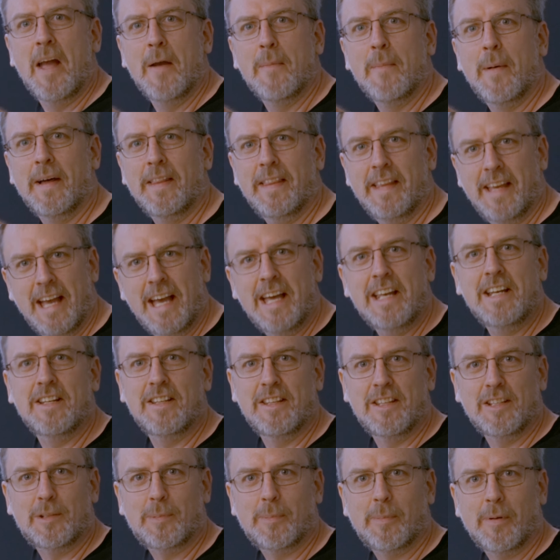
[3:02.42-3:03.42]
By the end of
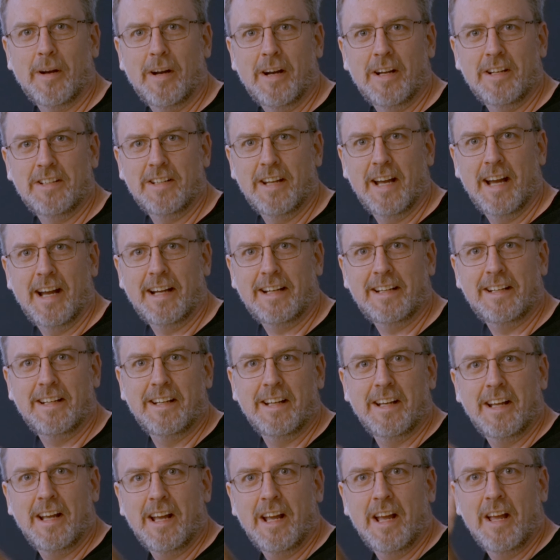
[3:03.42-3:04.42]
this project,
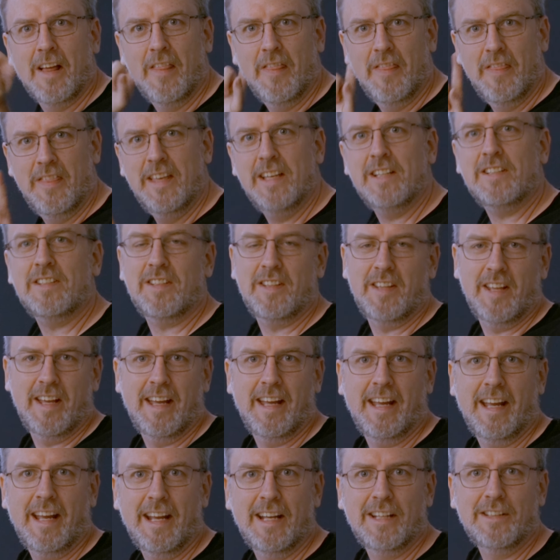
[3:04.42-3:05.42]
this
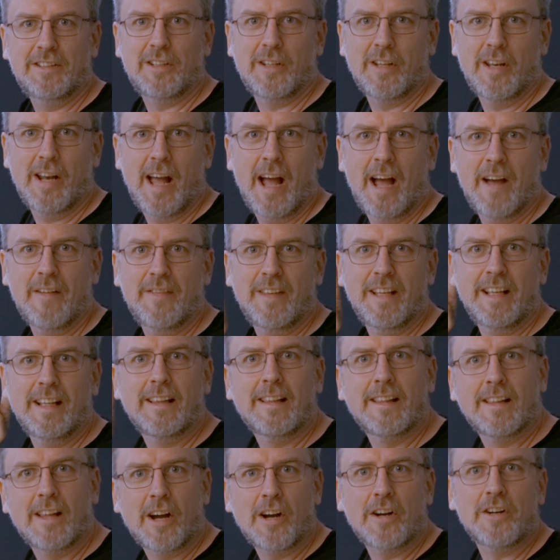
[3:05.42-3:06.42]
thing is going to have the
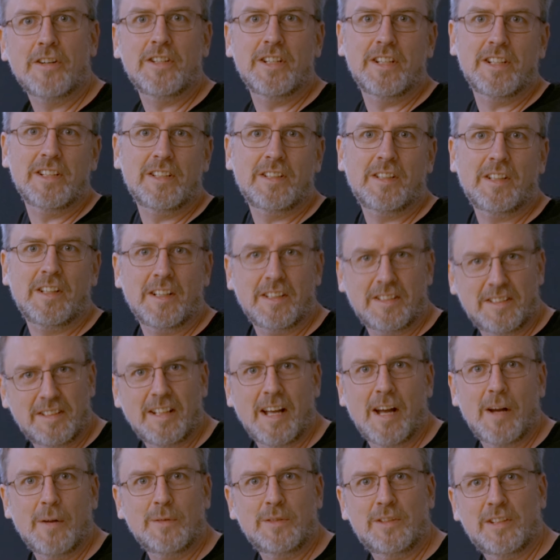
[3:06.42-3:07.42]
largest
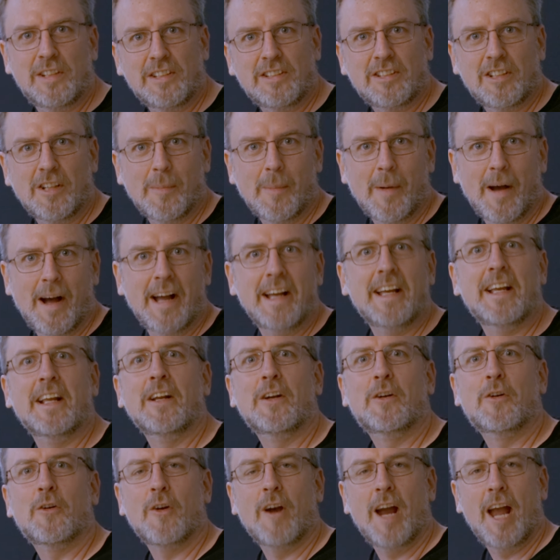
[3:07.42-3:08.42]
sound system I can
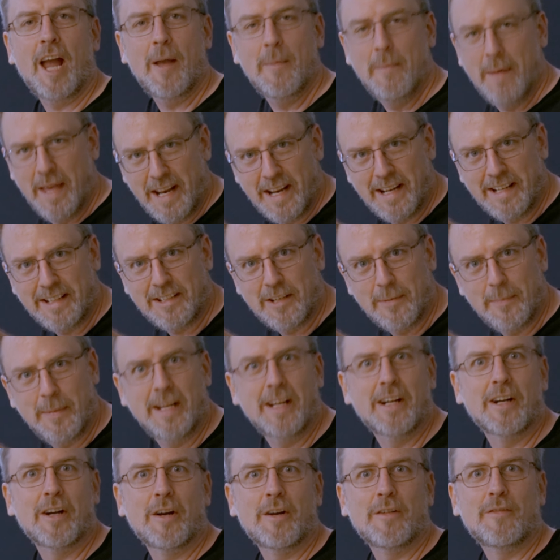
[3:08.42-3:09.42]
cram in it to
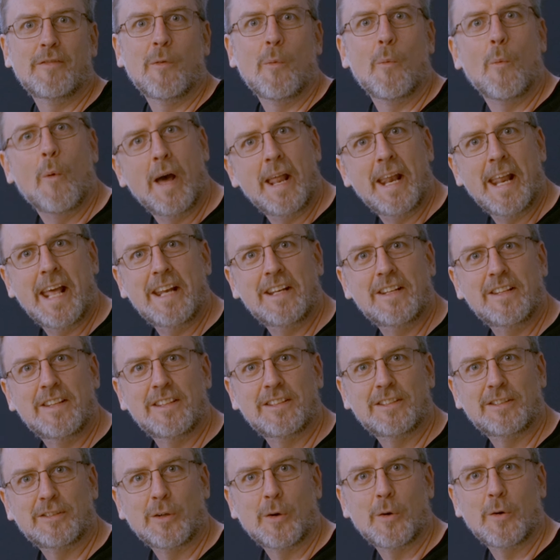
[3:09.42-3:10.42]
be heard from one end of the
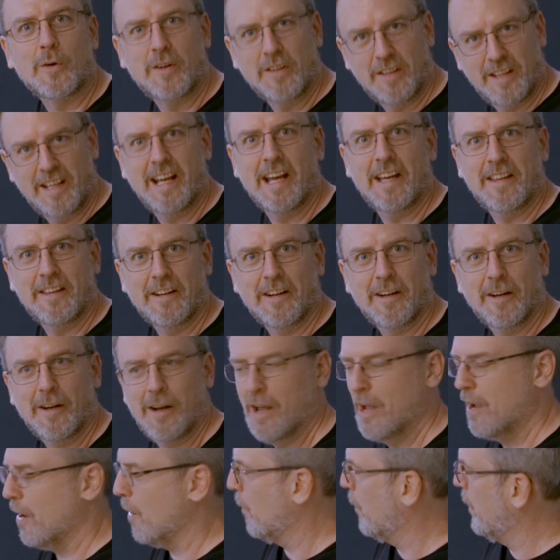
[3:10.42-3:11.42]
store to the other.
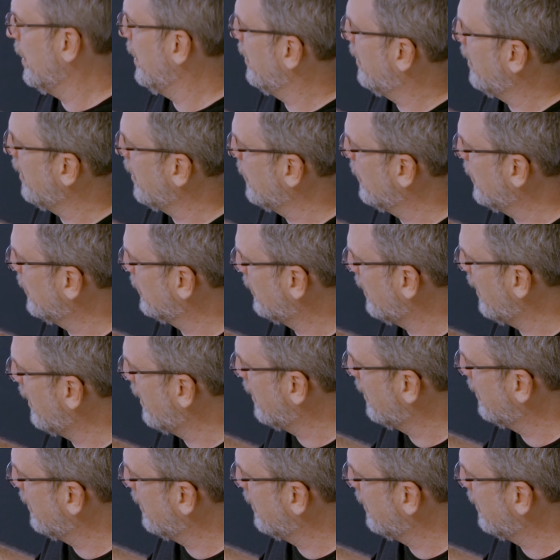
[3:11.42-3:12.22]
What do you think about that,